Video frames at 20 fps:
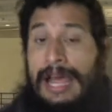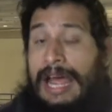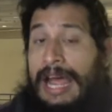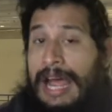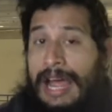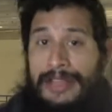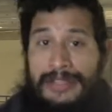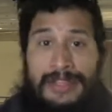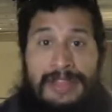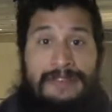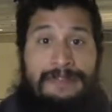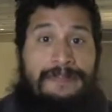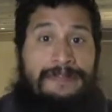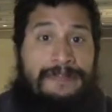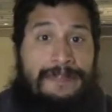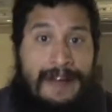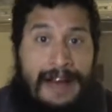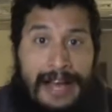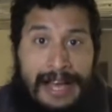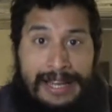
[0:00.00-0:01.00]
And then
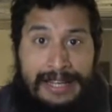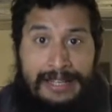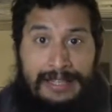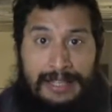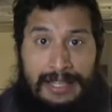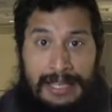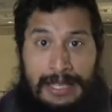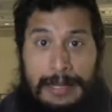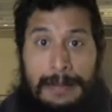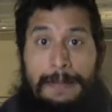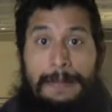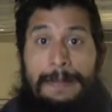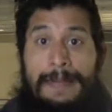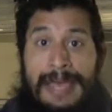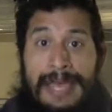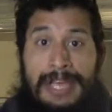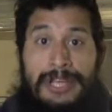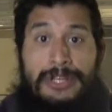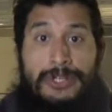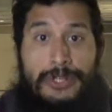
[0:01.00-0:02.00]
finally,
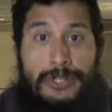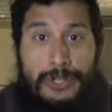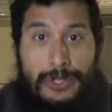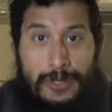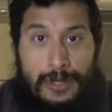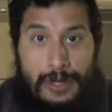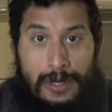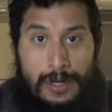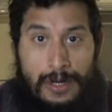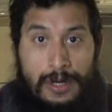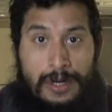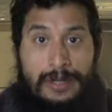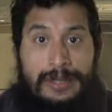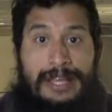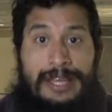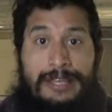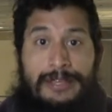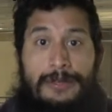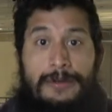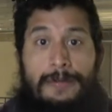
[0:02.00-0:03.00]
make sure
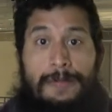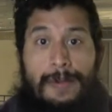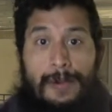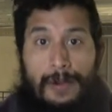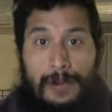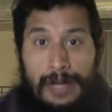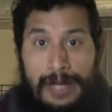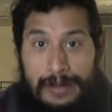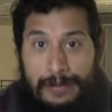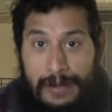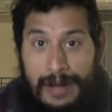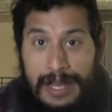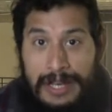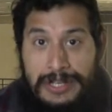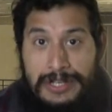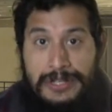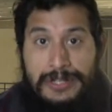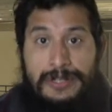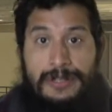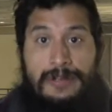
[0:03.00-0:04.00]
that you
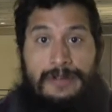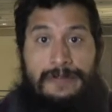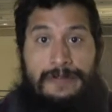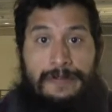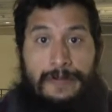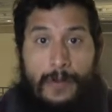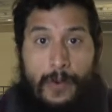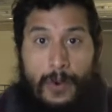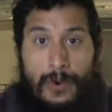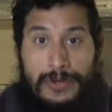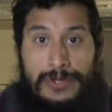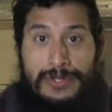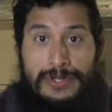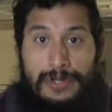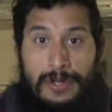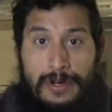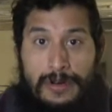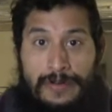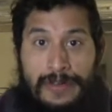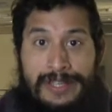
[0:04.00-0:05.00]
pre-register for
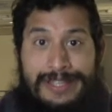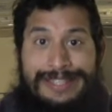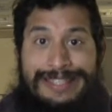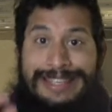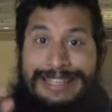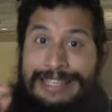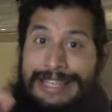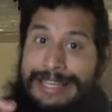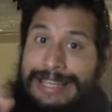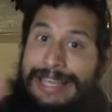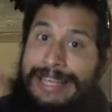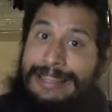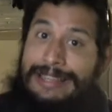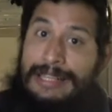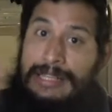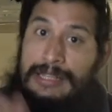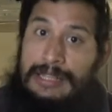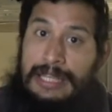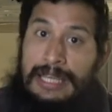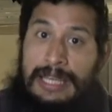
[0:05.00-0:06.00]
service clicking
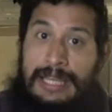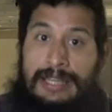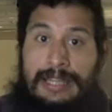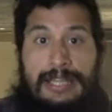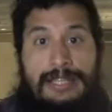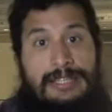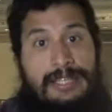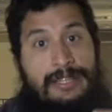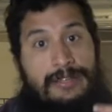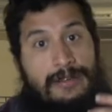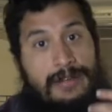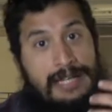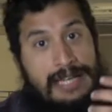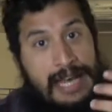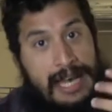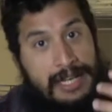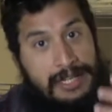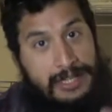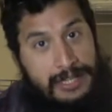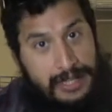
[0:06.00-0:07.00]
the link that's either
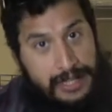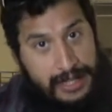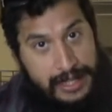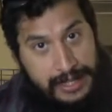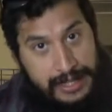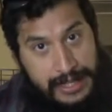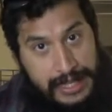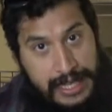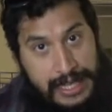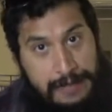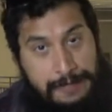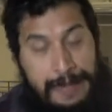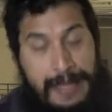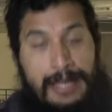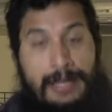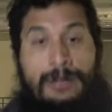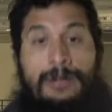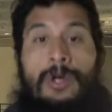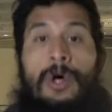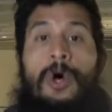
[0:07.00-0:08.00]
attached to this
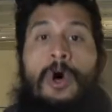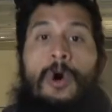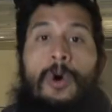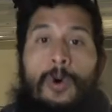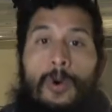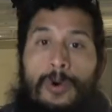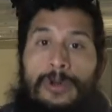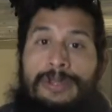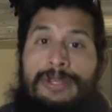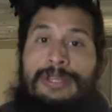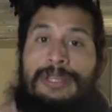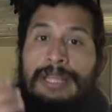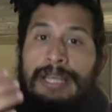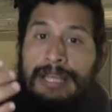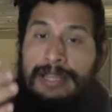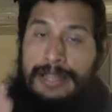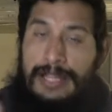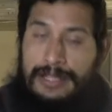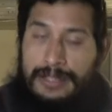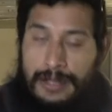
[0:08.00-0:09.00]
email or the
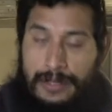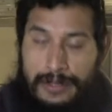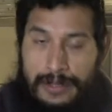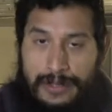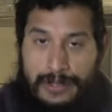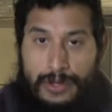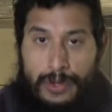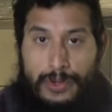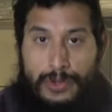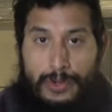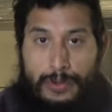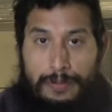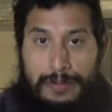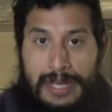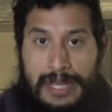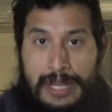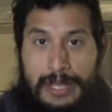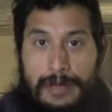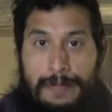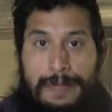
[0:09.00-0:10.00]
link that's on the social
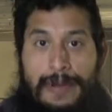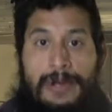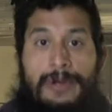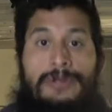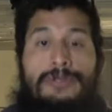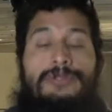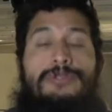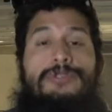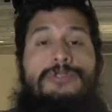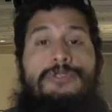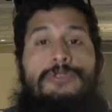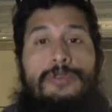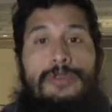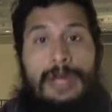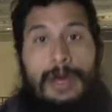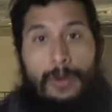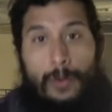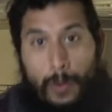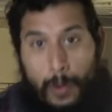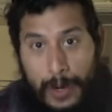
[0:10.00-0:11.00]
media posts, so
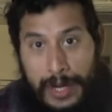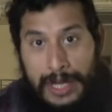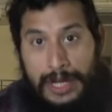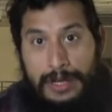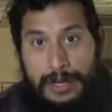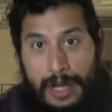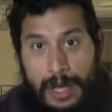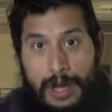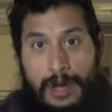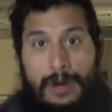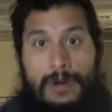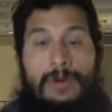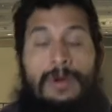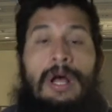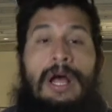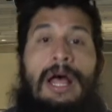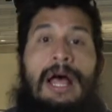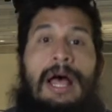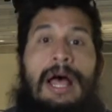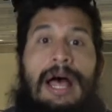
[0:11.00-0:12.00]
that we know
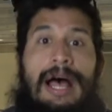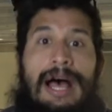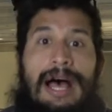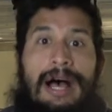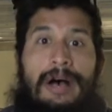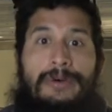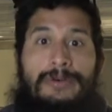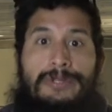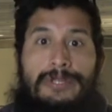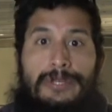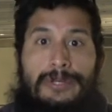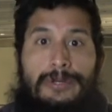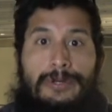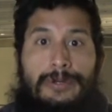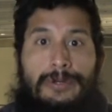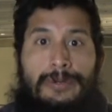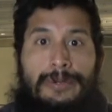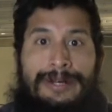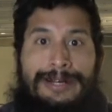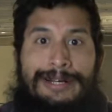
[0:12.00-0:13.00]
how to